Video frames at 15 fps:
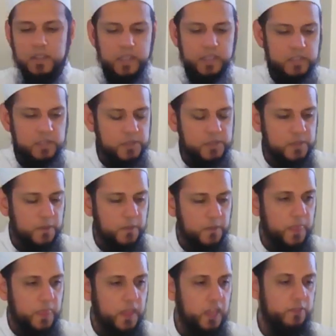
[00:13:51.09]

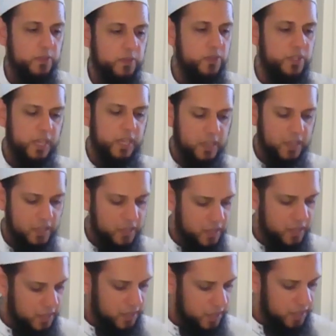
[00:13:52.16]
is
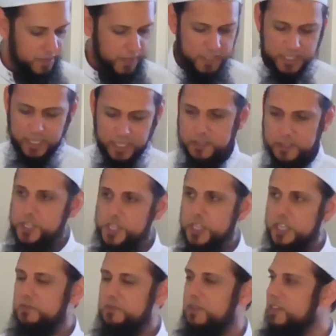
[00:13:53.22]
if I take this sheet,